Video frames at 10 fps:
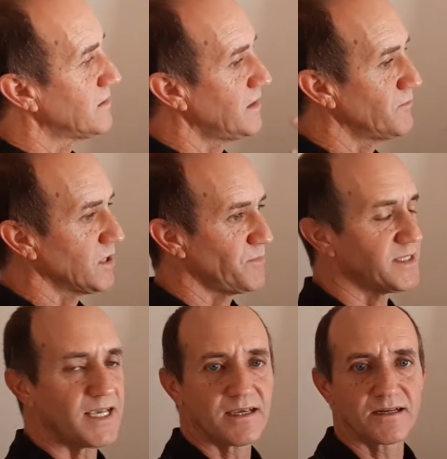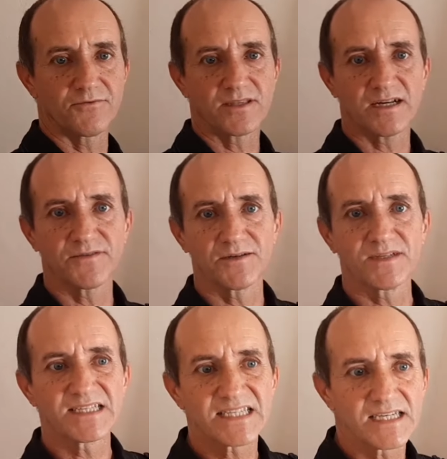It must be taken without
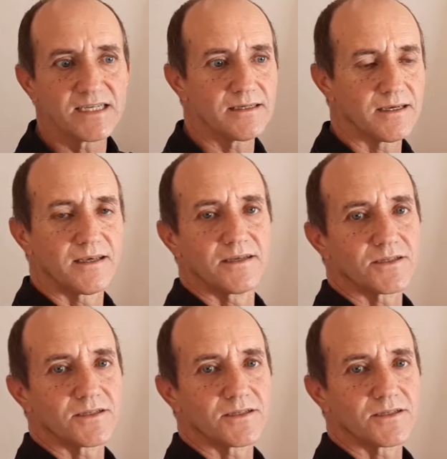vitamin C.